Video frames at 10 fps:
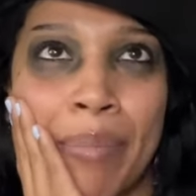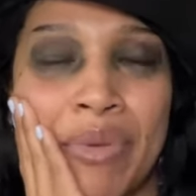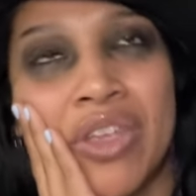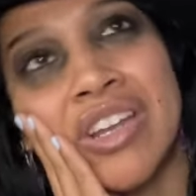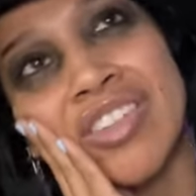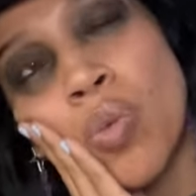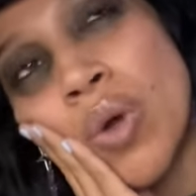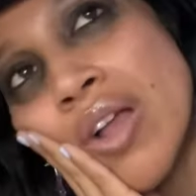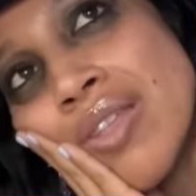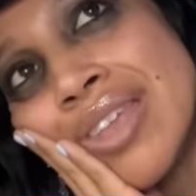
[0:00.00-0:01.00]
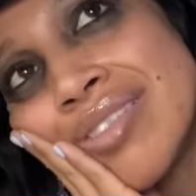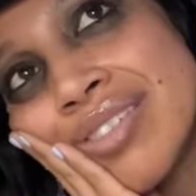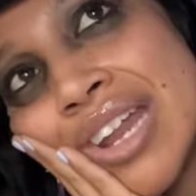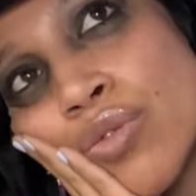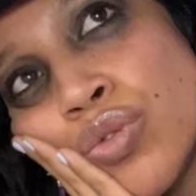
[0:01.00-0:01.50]
But then it's like one that's
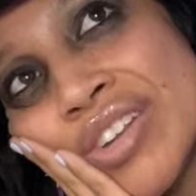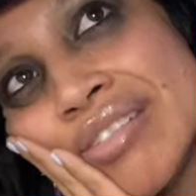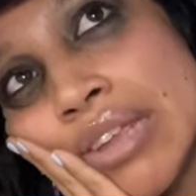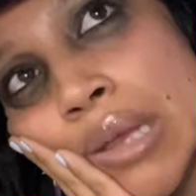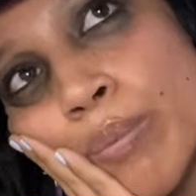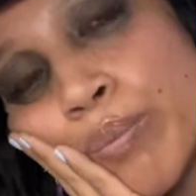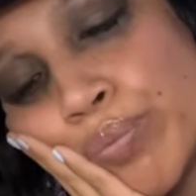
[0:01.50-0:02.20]
kind of risky.